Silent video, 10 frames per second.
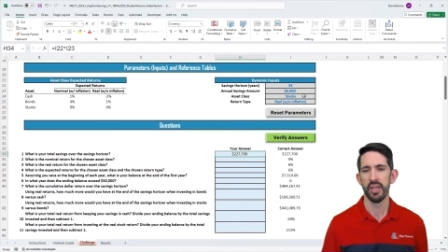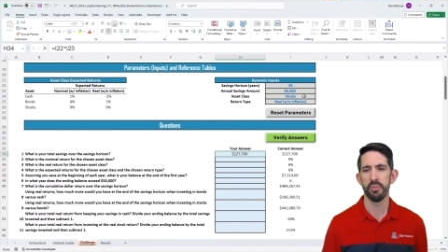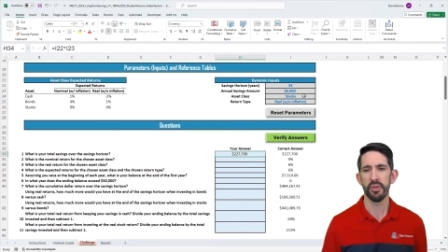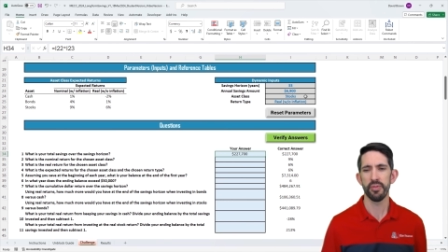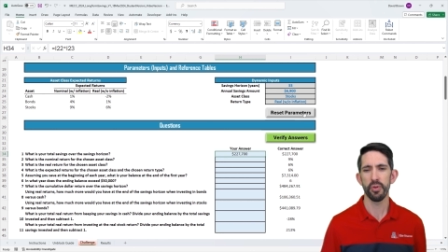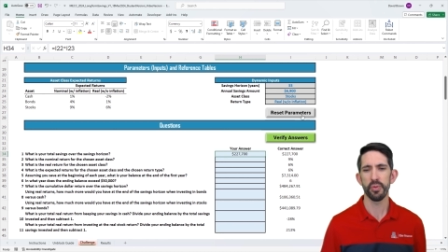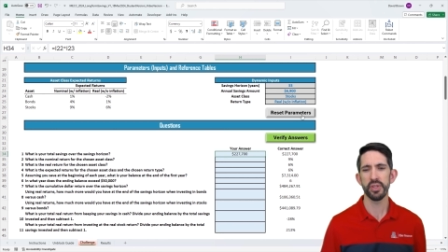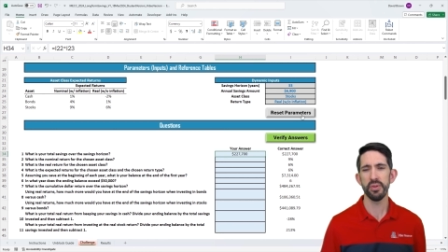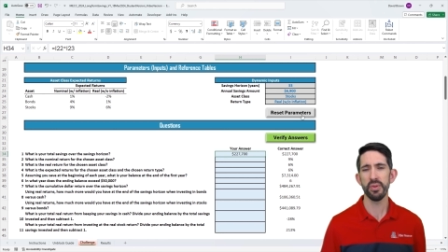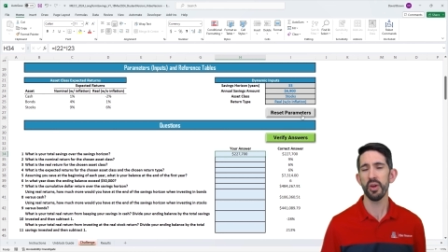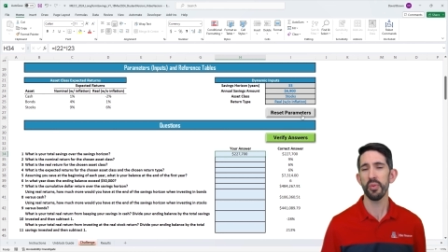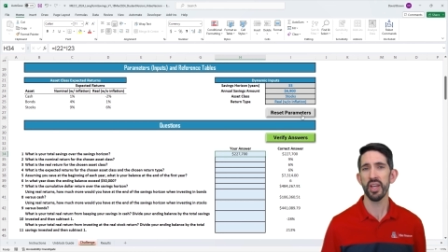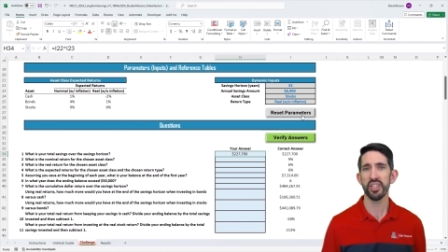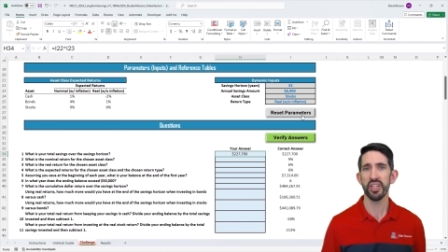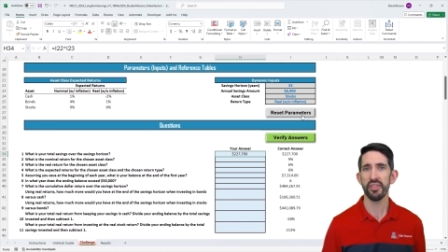Before we do that, we
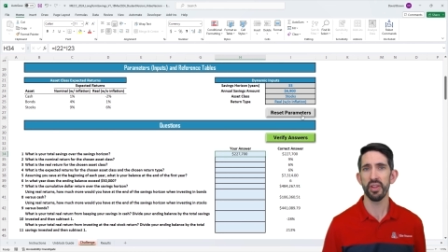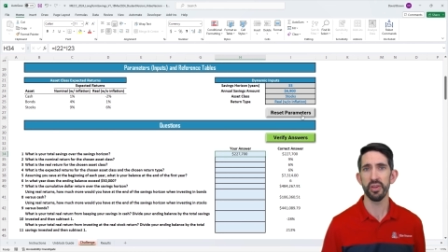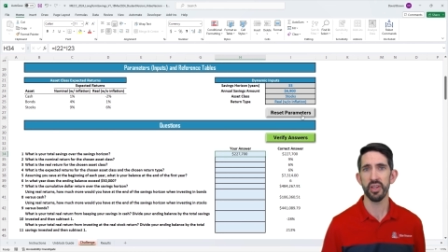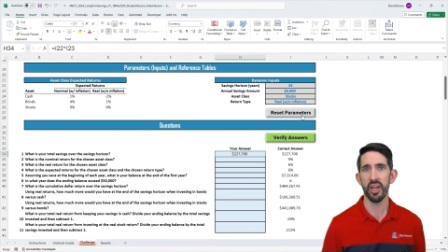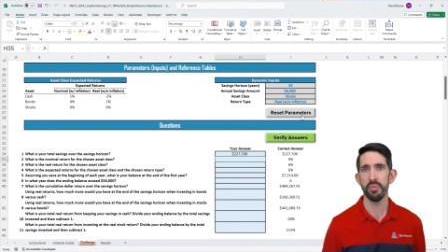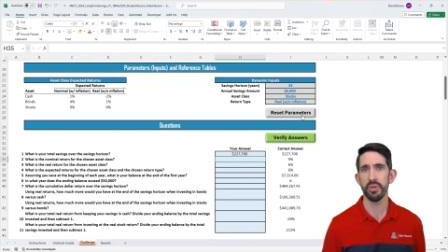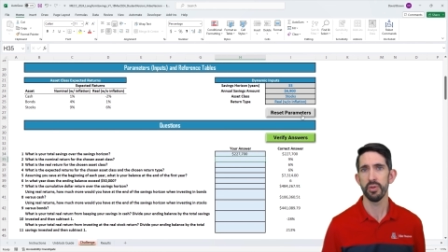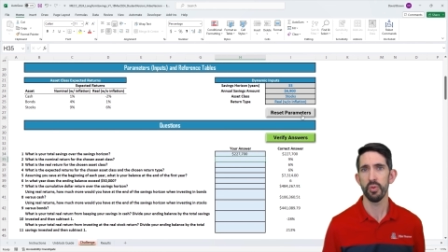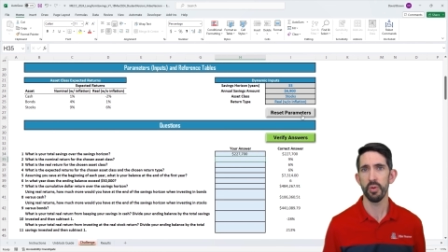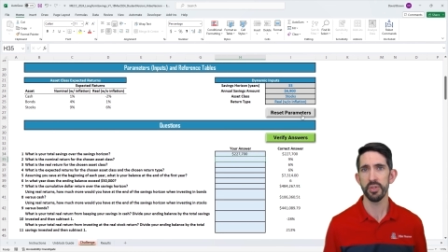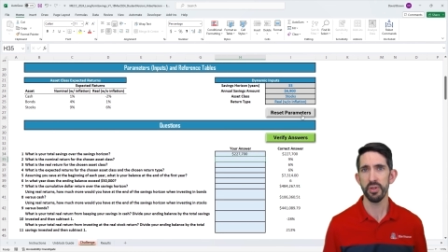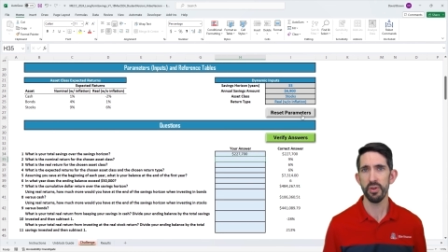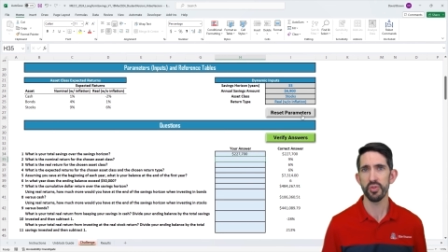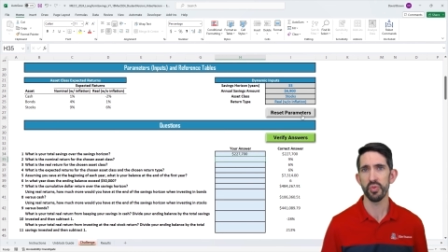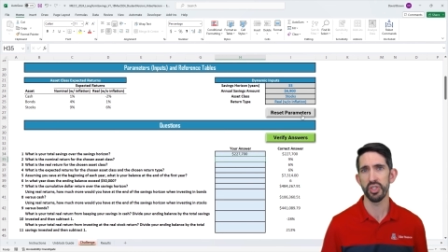actually have to look up what
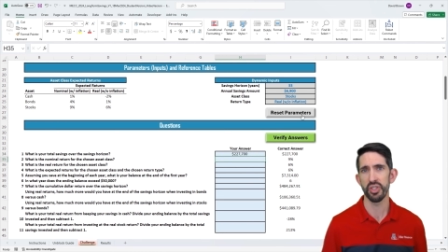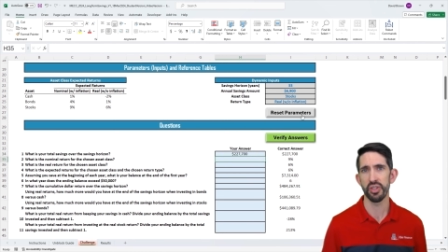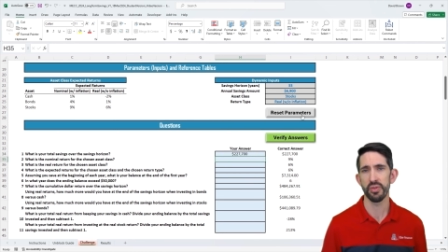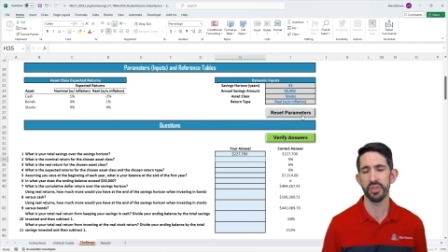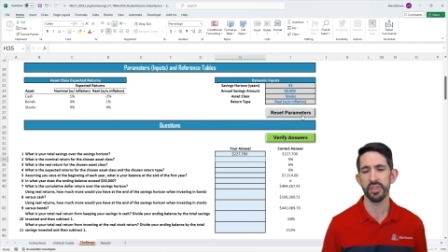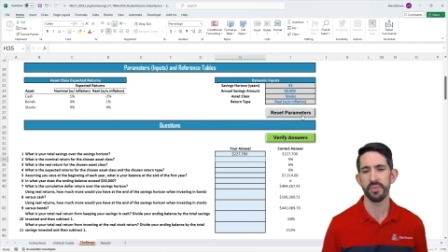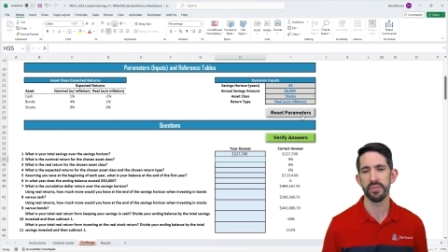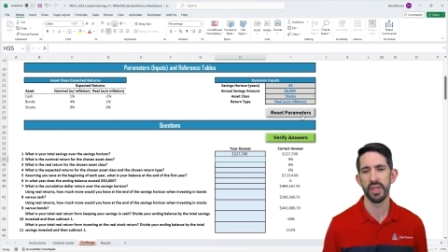returns we should use.